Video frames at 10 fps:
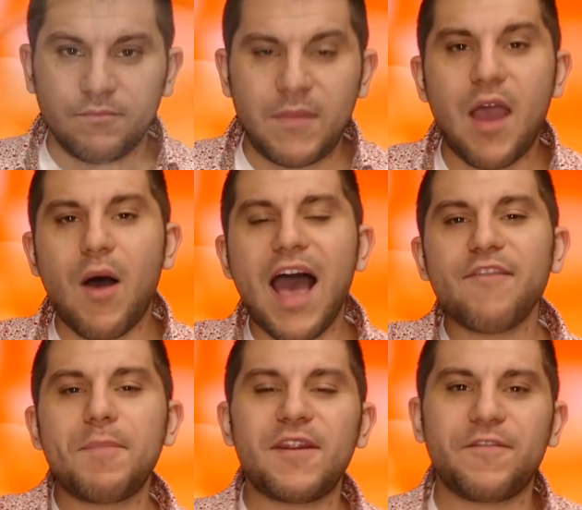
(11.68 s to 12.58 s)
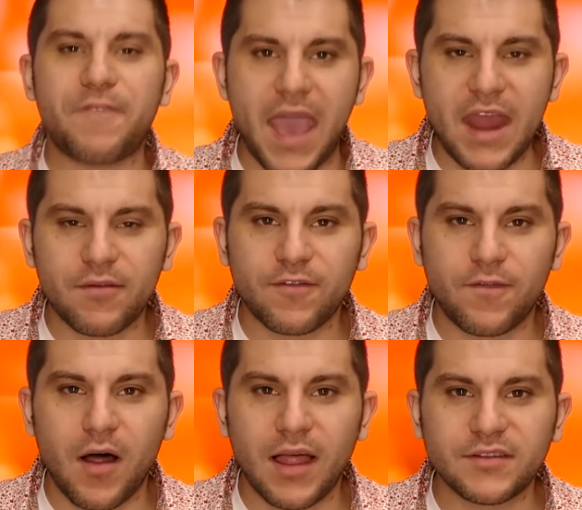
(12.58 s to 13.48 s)
Now, I've been a fan of the
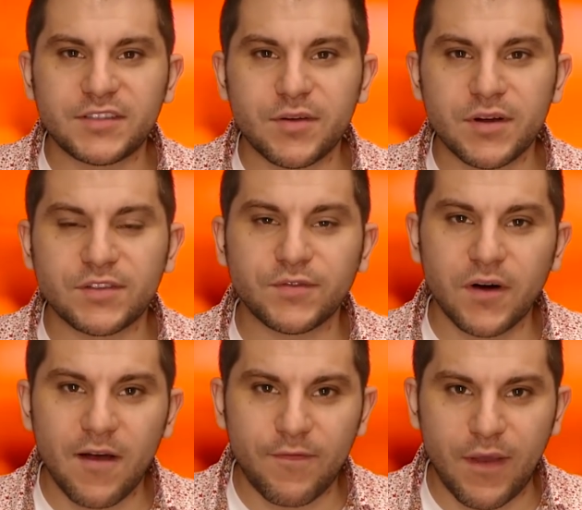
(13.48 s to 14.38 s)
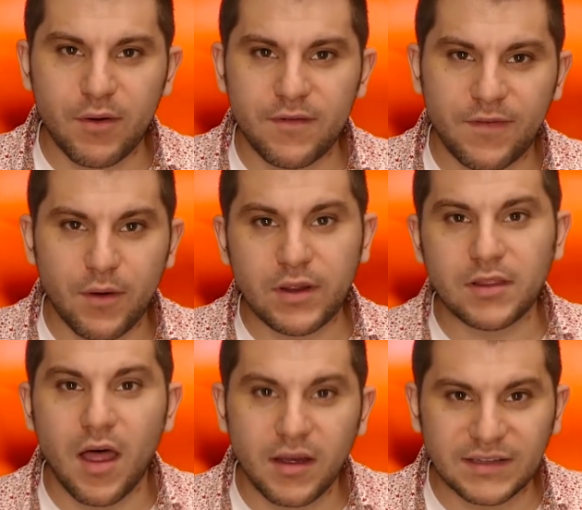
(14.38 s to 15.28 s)
Fallout series for a very, very
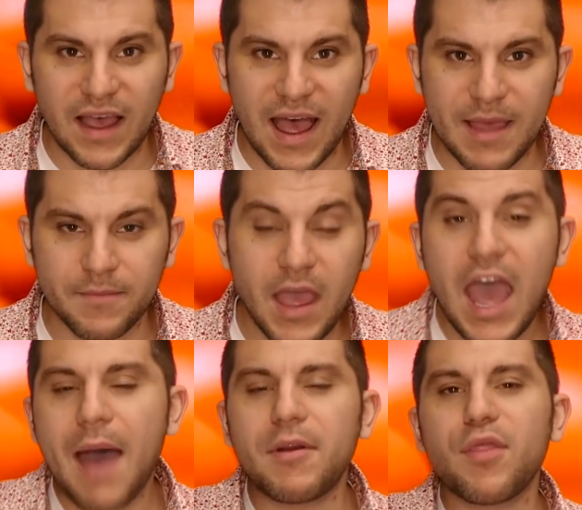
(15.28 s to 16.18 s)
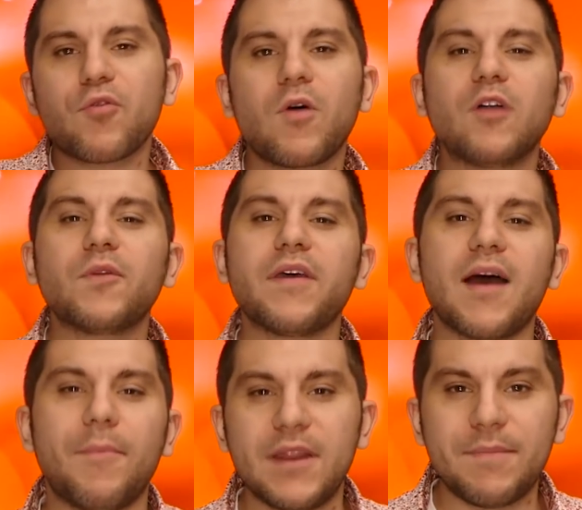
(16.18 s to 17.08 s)
long time. I've been enthralled with the
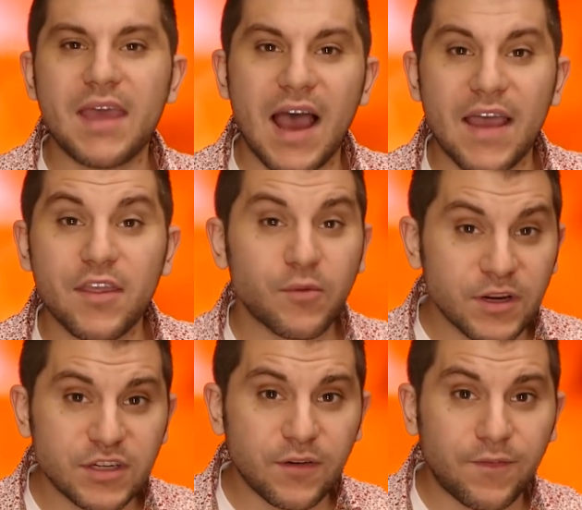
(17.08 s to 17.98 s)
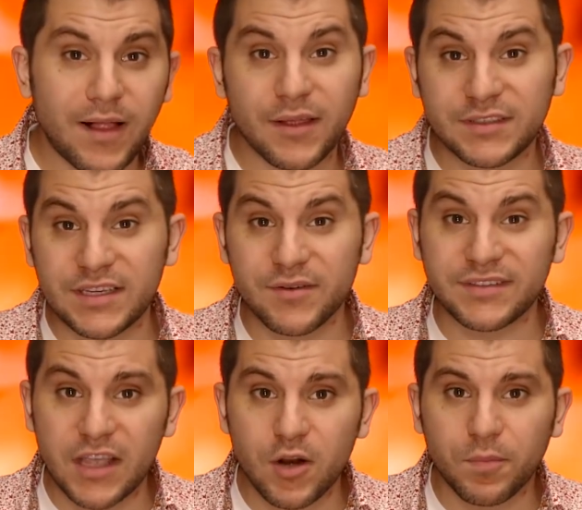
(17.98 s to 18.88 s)
company behind the original Fallout
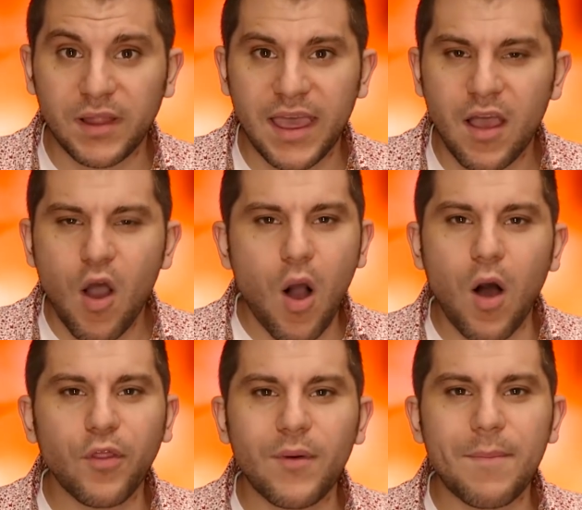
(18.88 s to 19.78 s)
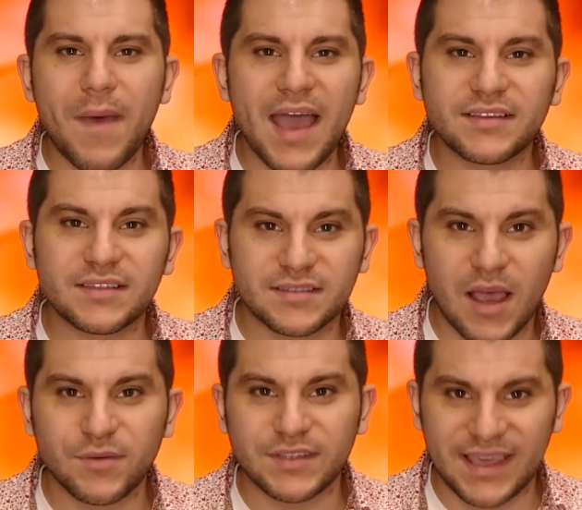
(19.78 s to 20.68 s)
series, Interplay, all the way back since
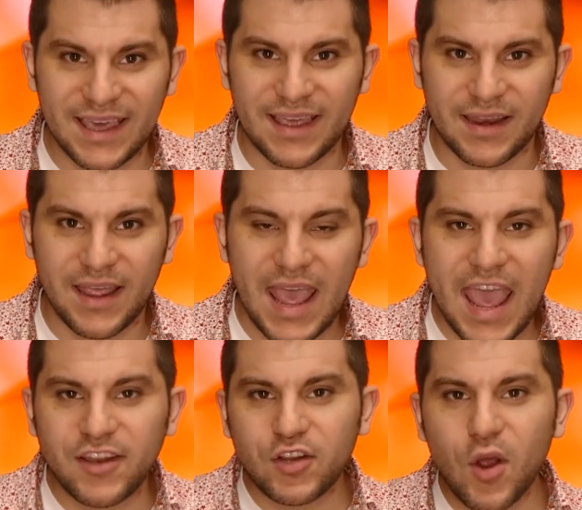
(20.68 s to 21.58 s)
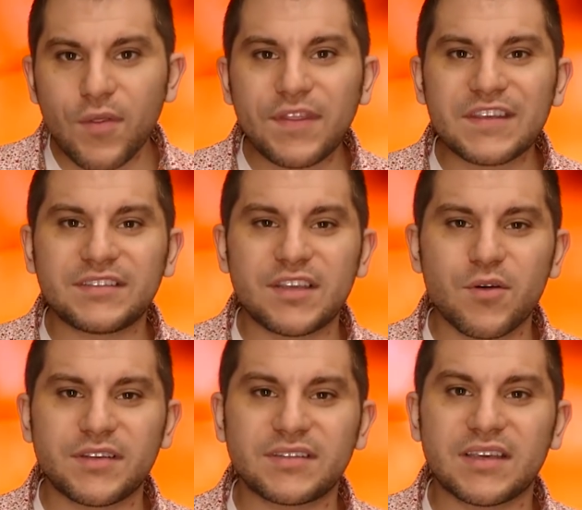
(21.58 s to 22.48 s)
I was a kid. And to know that this
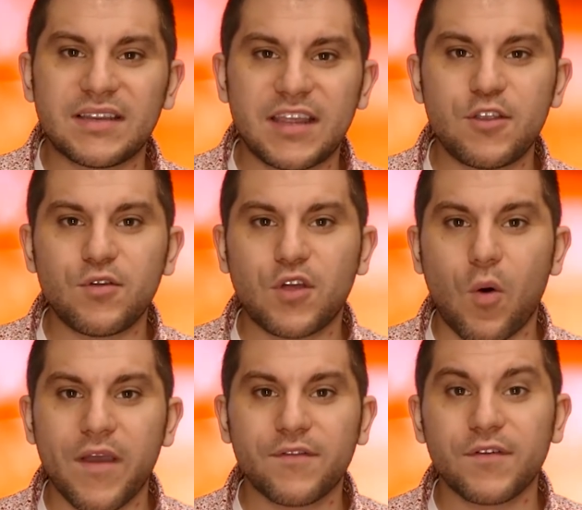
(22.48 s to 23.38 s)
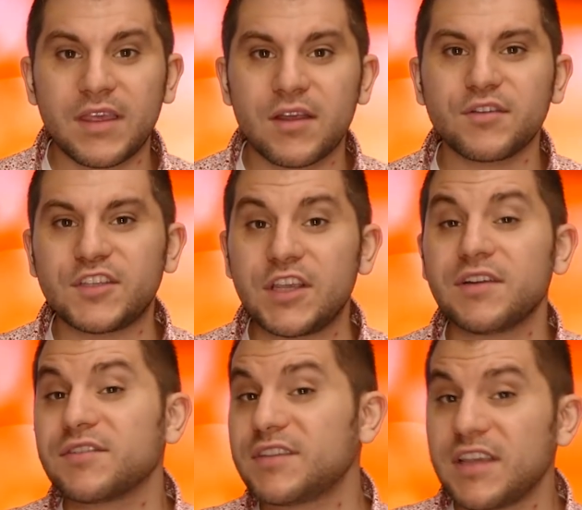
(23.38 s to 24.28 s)
series has continued going for years and
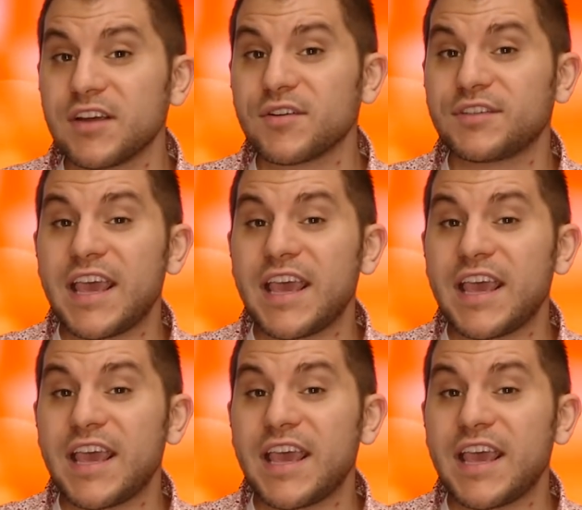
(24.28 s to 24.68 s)
years and years,